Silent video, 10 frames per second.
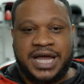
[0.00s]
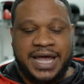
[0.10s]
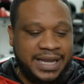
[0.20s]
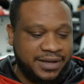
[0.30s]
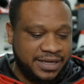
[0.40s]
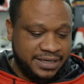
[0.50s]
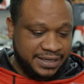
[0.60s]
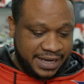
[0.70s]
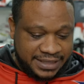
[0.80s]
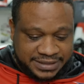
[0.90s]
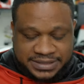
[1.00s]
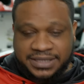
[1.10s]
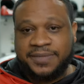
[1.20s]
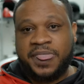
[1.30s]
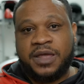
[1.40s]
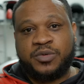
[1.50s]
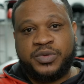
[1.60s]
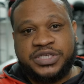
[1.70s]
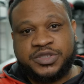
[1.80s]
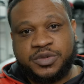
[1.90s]
I had a nice
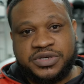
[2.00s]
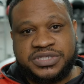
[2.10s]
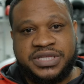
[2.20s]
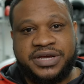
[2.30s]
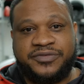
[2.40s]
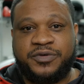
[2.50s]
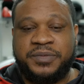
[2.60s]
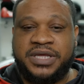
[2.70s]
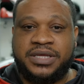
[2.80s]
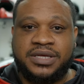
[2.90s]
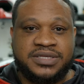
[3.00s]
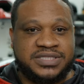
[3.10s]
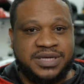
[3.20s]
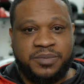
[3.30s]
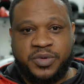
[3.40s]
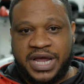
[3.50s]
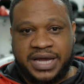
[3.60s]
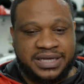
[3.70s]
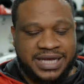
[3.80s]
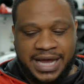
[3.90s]
resource there for me, someone I
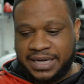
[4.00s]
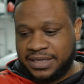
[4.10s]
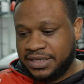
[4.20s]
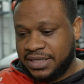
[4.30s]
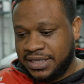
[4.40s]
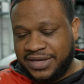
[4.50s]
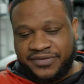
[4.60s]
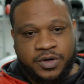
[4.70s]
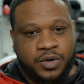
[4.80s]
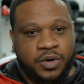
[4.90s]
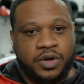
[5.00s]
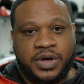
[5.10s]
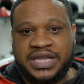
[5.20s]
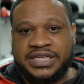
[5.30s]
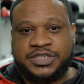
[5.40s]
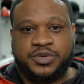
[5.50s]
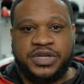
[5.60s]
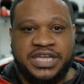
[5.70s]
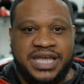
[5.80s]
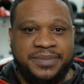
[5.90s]
could kind of give a call, or at least shoot
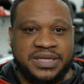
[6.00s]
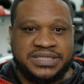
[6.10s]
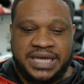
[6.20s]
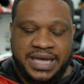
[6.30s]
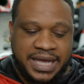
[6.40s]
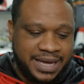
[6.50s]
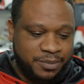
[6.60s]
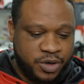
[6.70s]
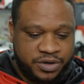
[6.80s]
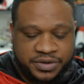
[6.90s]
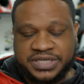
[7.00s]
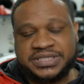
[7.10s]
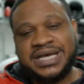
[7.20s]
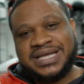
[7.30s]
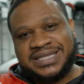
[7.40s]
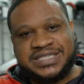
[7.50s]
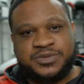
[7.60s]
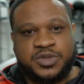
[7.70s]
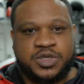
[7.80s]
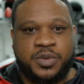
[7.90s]
an email, say, hey, I'm working on this. This is
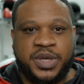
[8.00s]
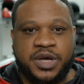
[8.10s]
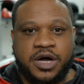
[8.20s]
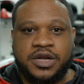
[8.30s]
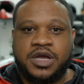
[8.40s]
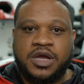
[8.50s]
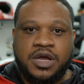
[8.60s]
what's going on.